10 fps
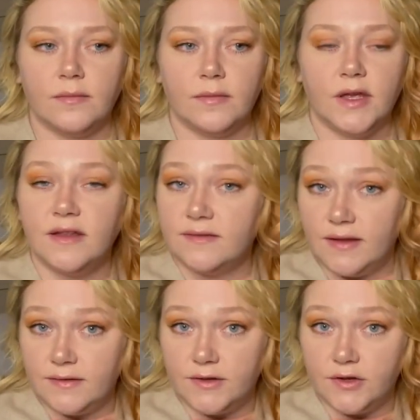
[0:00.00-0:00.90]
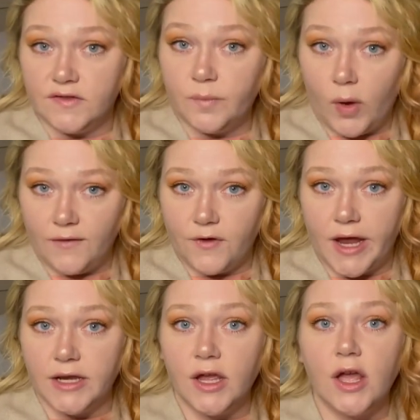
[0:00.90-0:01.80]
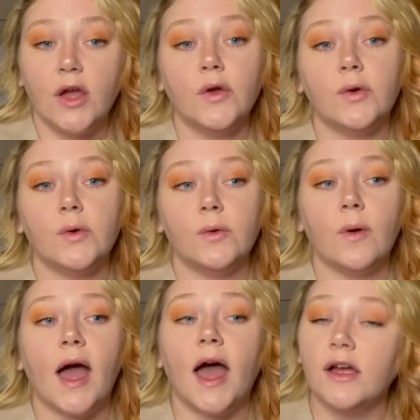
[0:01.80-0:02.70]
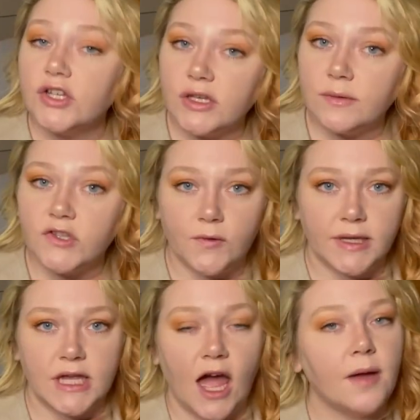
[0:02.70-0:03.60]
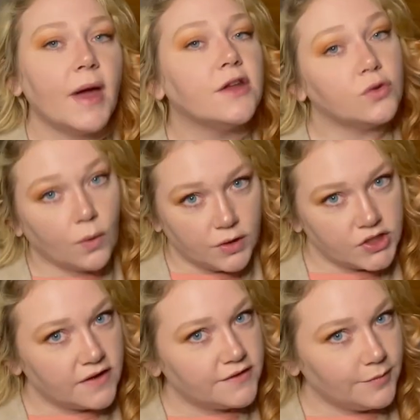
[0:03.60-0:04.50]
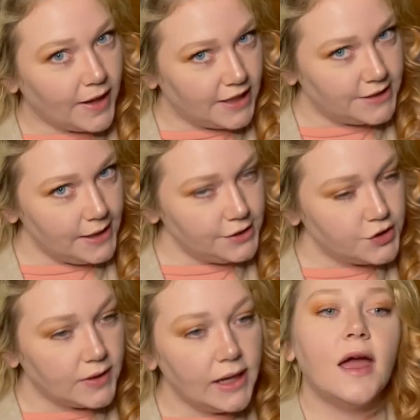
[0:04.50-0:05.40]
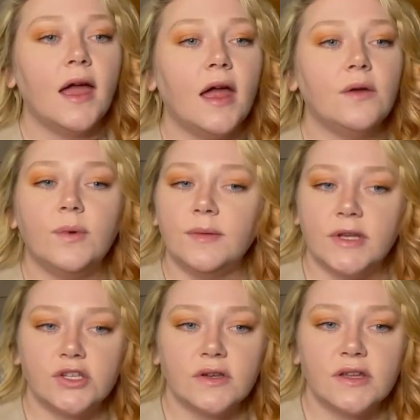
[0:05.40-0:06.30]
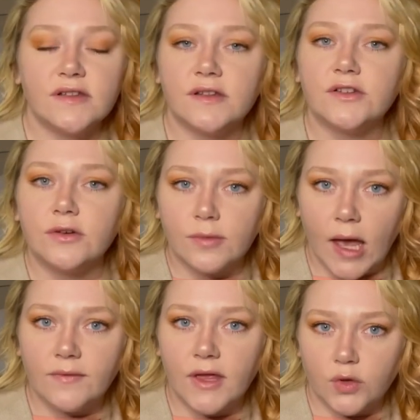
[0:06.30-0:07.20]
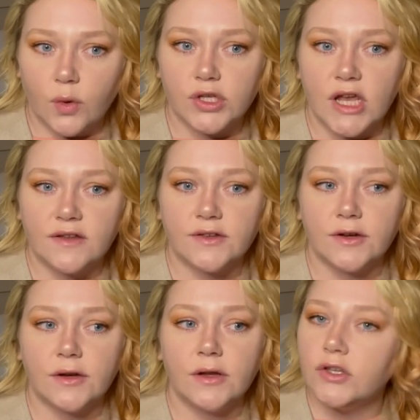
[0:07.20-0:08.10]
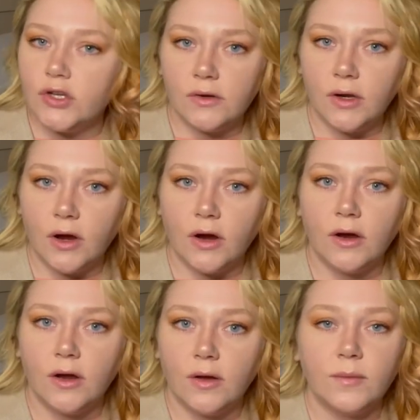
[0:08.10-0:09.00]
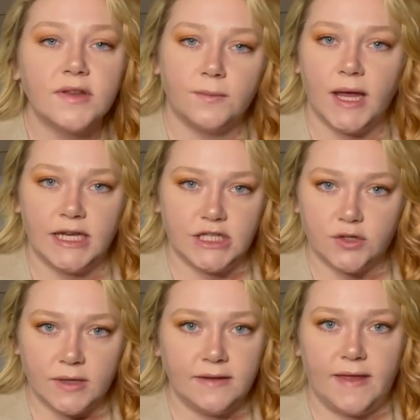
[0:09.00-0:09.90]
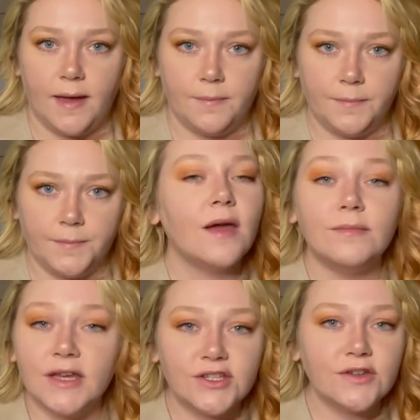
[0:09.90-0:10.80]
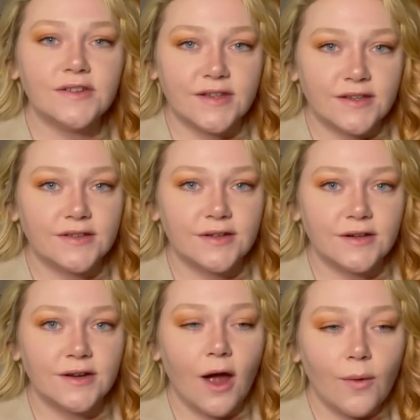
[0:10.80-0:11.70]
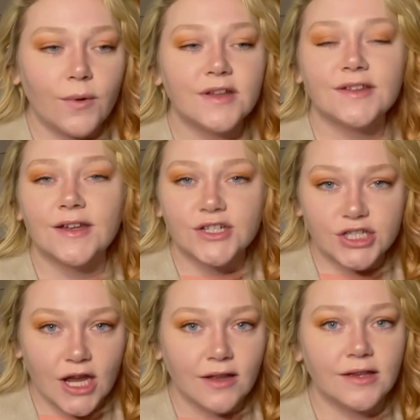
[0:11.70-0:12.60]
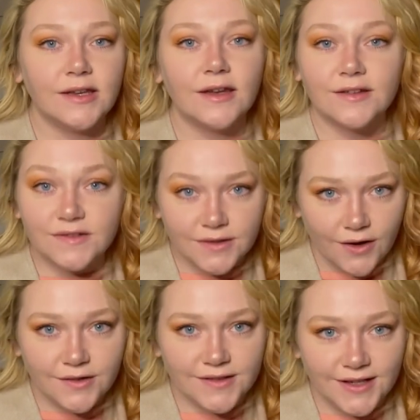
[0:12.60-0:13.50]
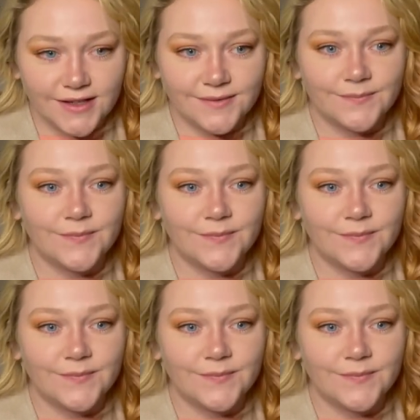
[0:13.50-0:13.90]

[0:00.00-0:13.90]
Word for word: his sister's boyfriend, who actually was doing time at Dorchester Penitentiary. And when Mitchell and his sister arrived at Dorchester, Junior was waiting to greet them. Mitchell's sister was Shelley Sarson,